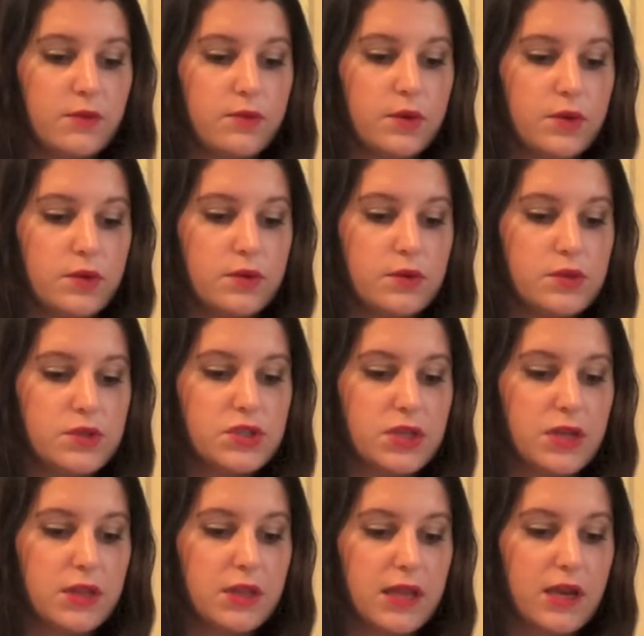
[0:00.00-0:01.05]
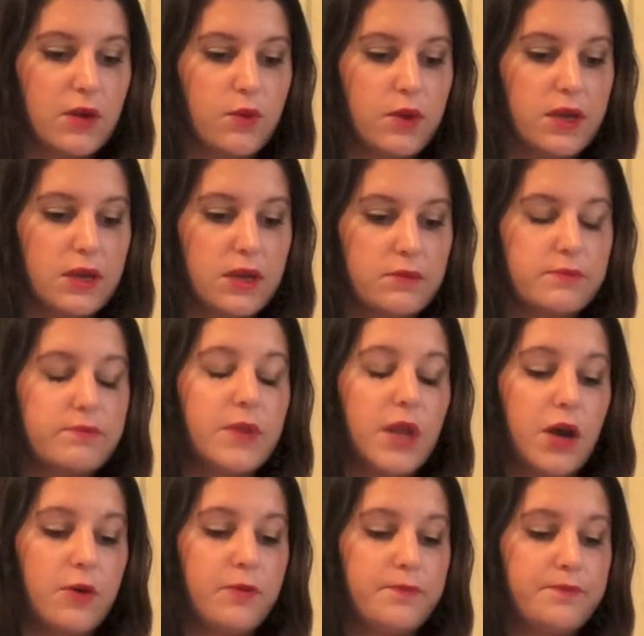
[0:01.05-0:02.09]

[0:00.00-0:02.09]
Rouge Liquid, no.